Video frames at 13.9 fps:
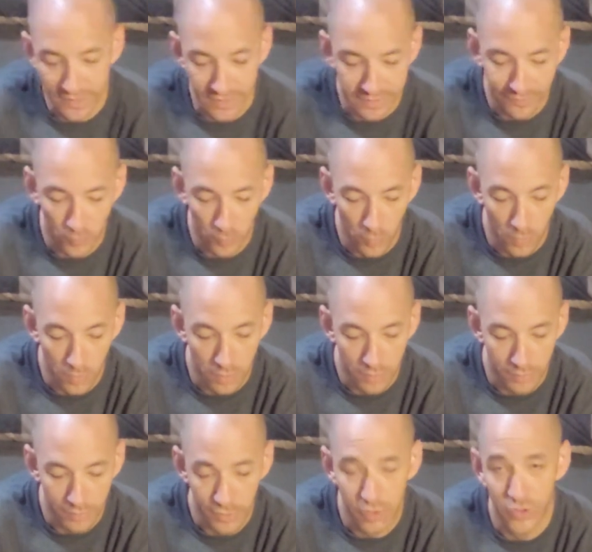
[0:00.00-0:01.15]
is for
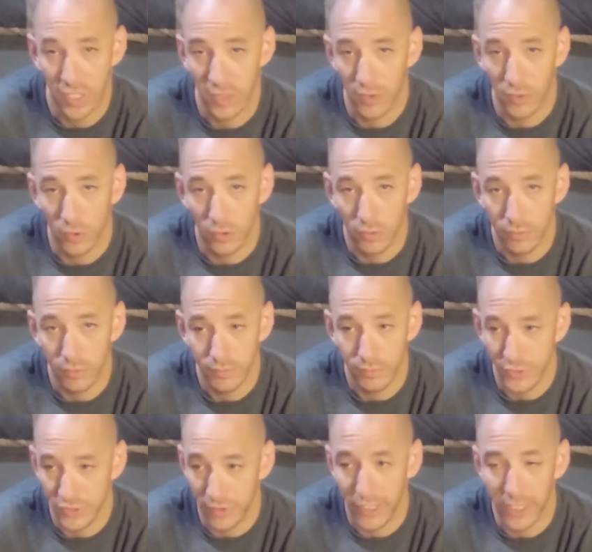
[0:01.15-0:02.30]
your general
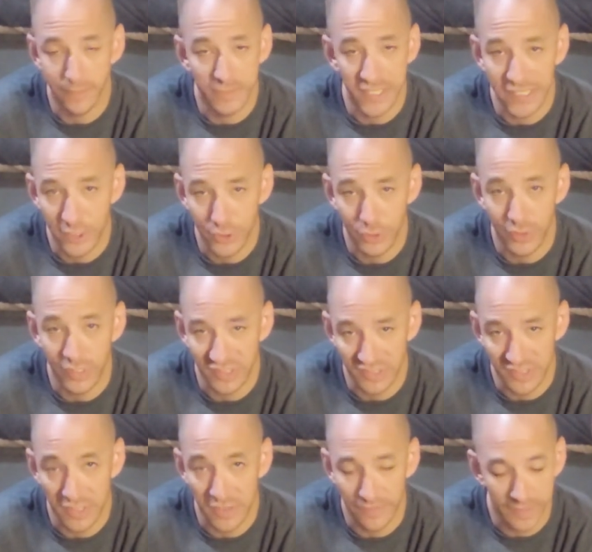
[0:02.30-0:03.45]
scrapes, injuries, and
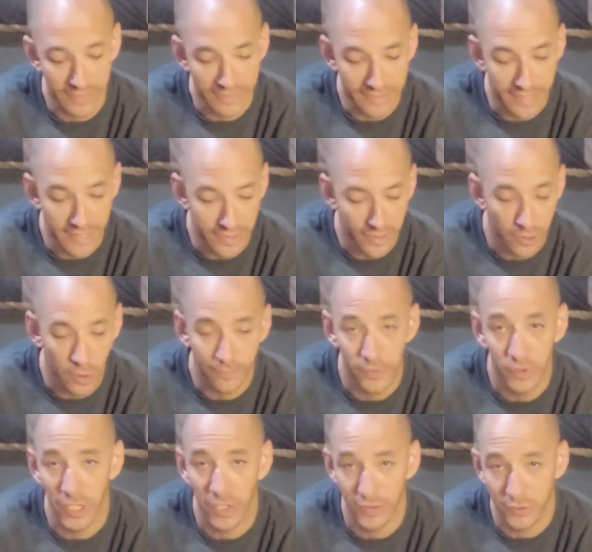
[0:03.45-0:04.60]
stuff like that. If you
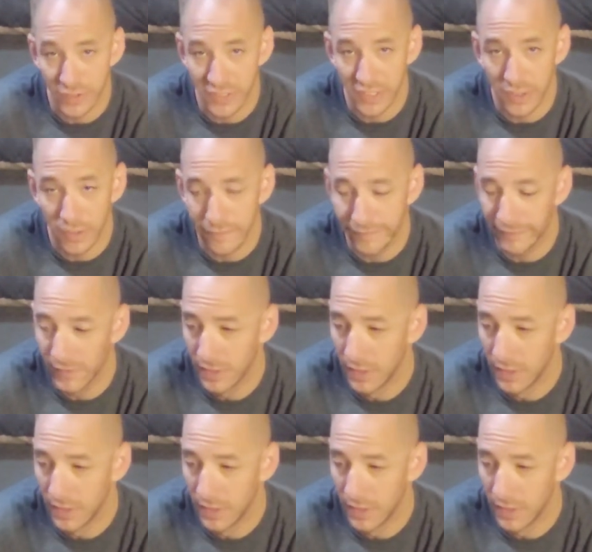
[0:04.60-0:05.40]
cut yourself,